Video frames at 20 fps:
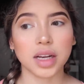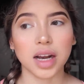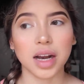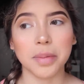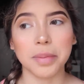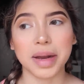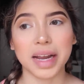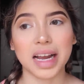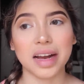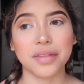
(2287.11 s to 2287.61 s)

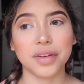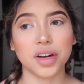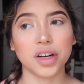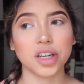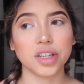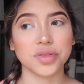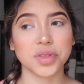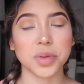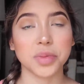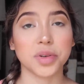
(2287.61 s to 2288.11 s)
I have
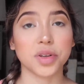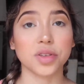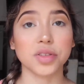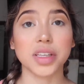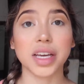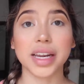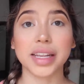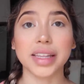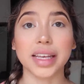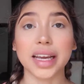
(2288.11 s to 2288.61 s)
heard of some
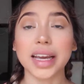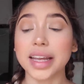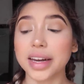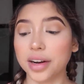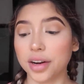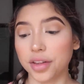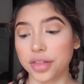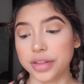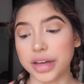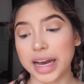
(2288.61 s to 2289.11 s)
girls getting like
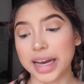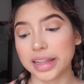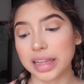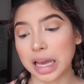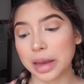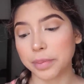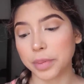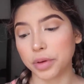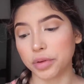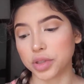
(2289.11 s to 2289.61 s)
inner thigh
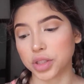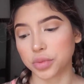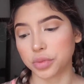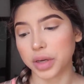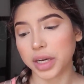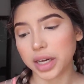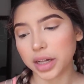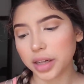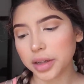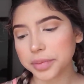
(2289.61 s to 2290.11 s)
lipo as
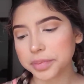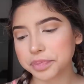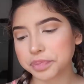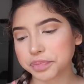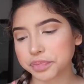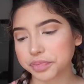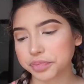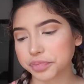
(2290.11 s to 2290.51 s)
well.